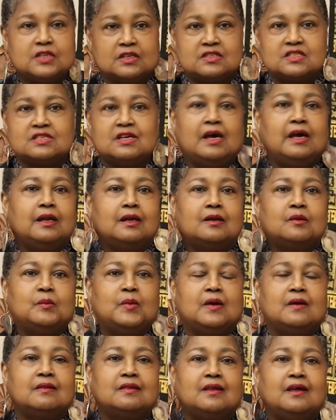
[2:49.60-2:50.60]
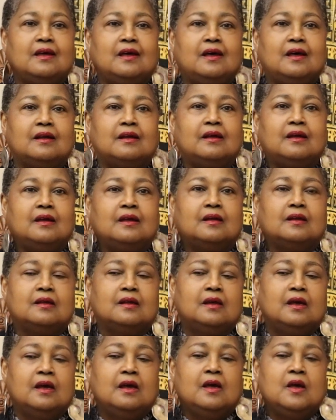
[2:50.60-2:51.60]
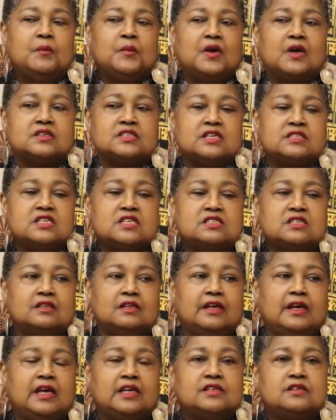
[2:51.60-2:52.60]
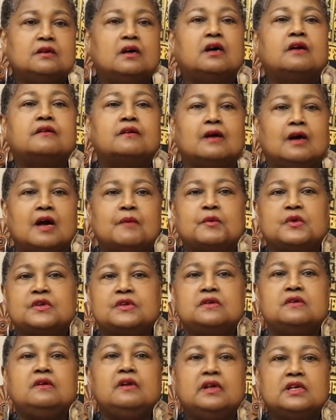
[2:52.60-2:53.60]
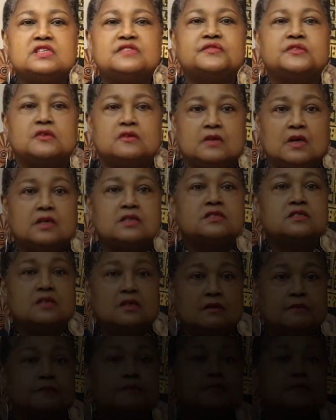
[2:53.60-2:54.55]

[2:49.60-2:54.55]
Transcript: was excited about that and because it just led to other opportunities for us